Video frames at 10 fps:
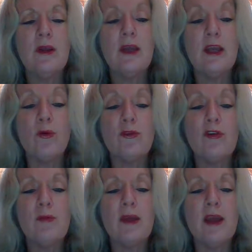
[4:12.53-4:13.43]
it
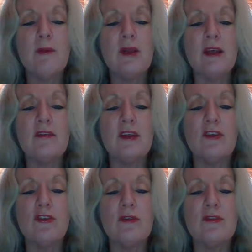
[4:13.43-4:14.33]
also became an
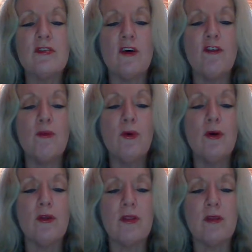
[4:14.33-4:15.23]
extension of self
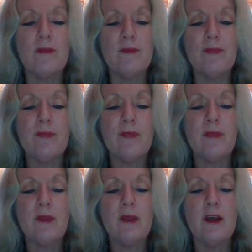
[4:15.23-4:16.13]
worth.
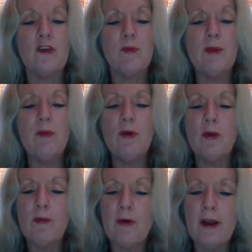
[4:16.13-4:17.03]
As people were
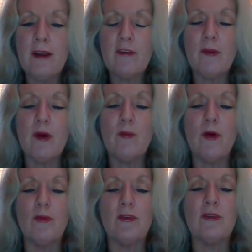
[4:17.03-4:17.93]
impressed by
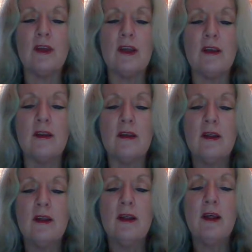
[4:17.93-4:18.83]
what was seen,
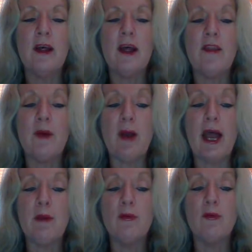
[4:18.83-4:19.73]
and they were
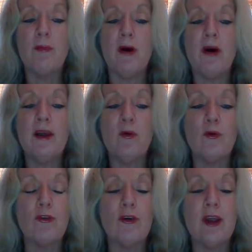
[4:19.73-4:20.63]
able to buy
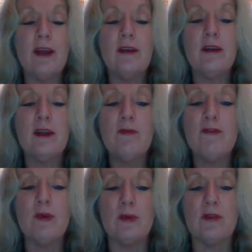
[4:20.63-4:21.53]
or trade
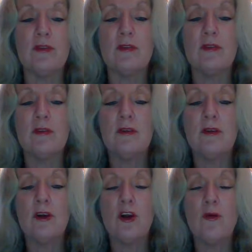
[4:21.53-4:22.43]
influence.
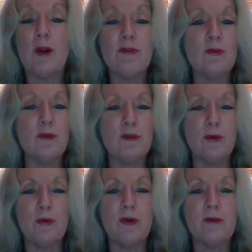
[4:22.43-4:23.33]
Corruption was
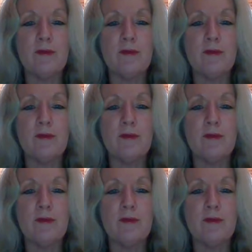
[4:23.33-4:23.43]
born.